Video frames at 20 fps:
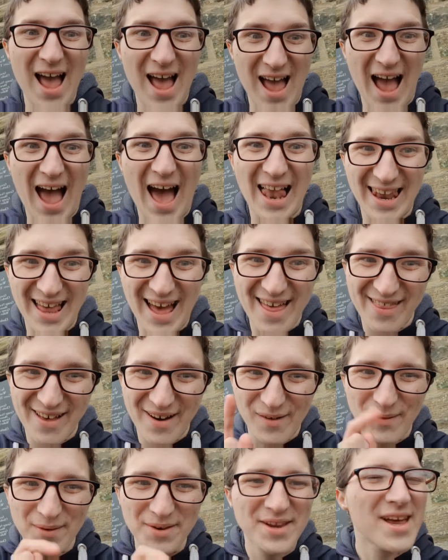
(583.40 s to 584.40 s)
I like
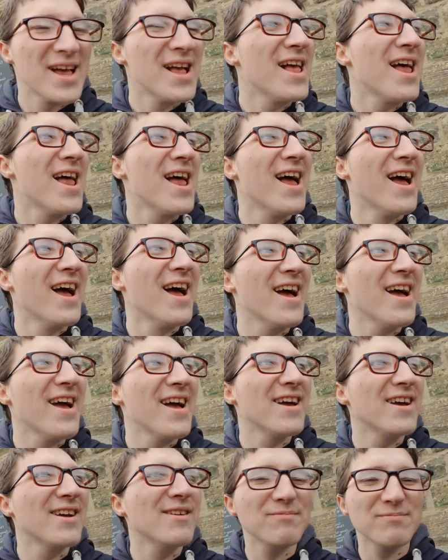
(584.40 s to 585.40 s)
that one.
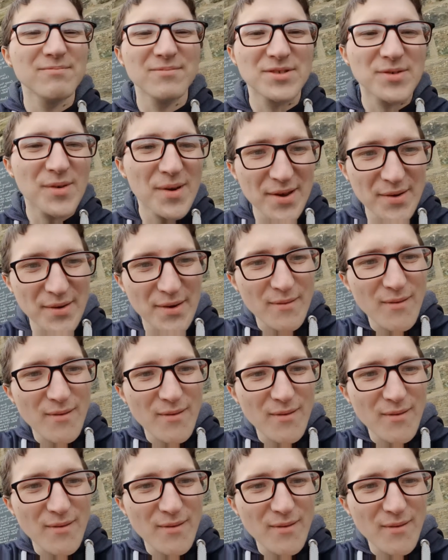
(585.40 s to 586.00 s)
So anyway,